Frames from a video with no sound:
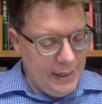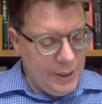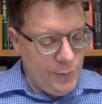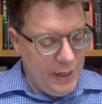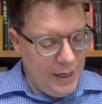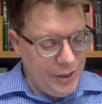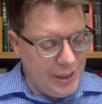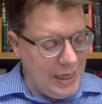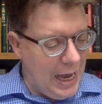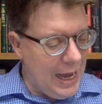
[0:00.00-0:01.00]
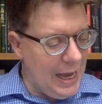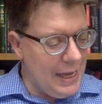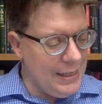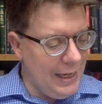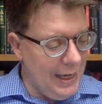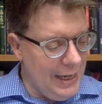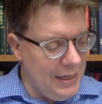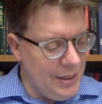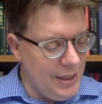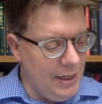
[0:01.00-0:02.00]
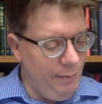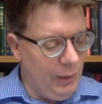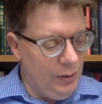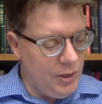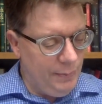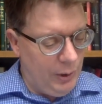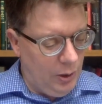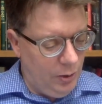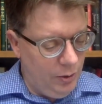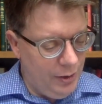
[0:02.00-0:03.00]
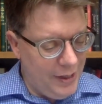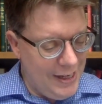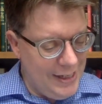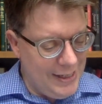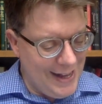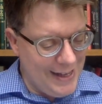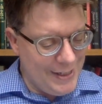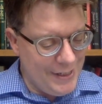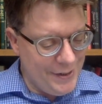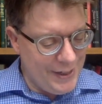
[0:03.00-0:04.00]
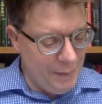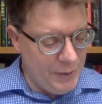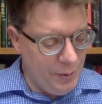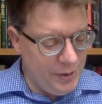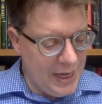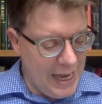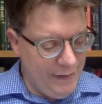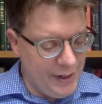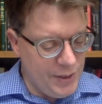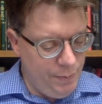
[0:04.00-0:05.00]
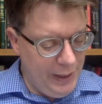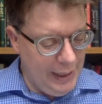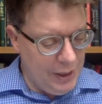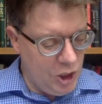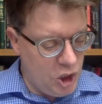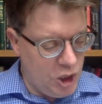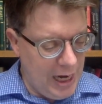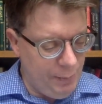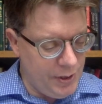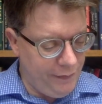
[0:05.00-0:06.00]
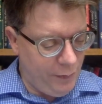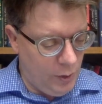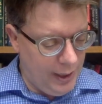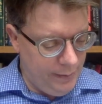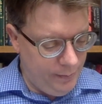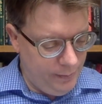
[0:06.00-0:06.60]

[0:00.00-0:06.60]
is because God is immutable and not susceptible to having his being shaped for him.